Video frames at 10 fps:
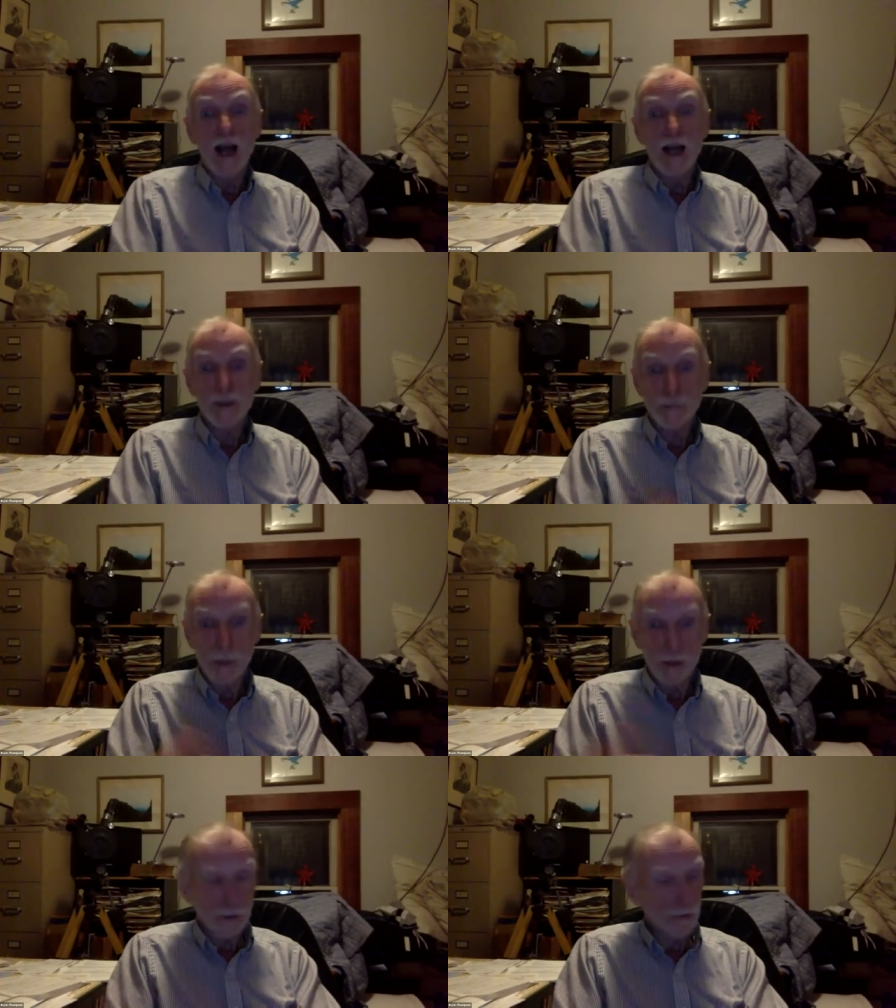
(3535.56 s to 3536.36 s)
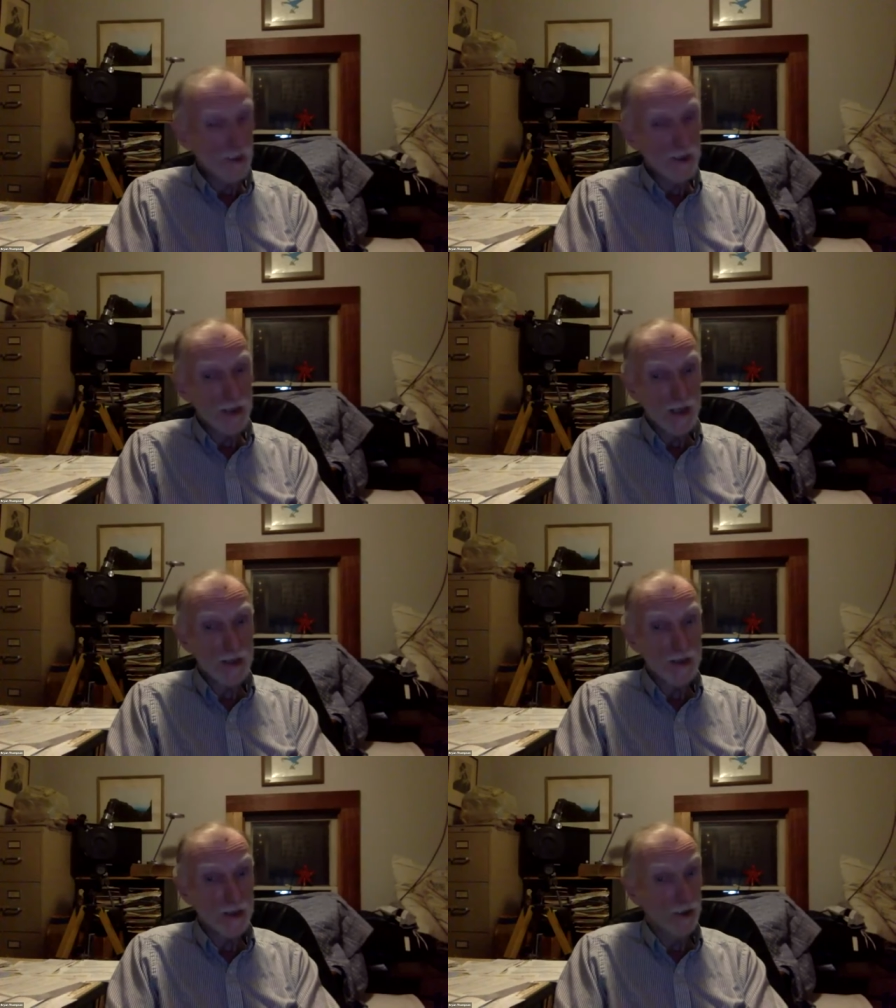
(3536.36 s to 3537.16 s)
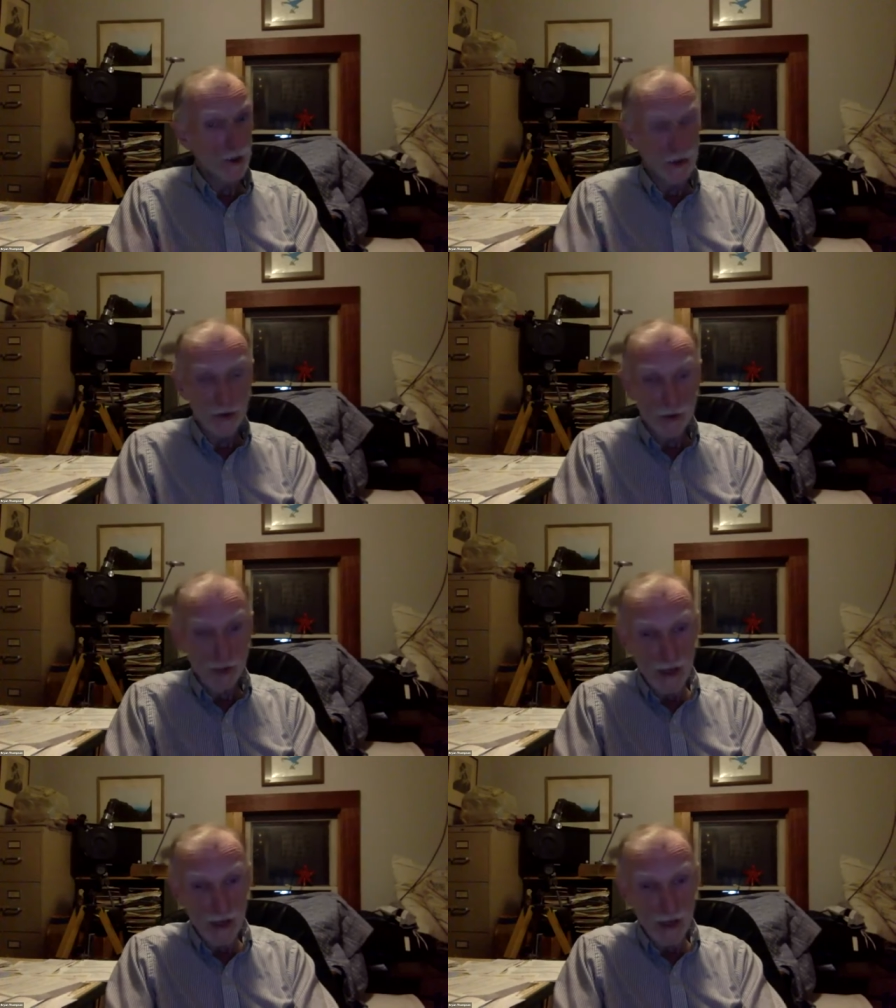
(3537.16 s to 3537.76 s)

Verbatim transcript: I spent three days in Ulster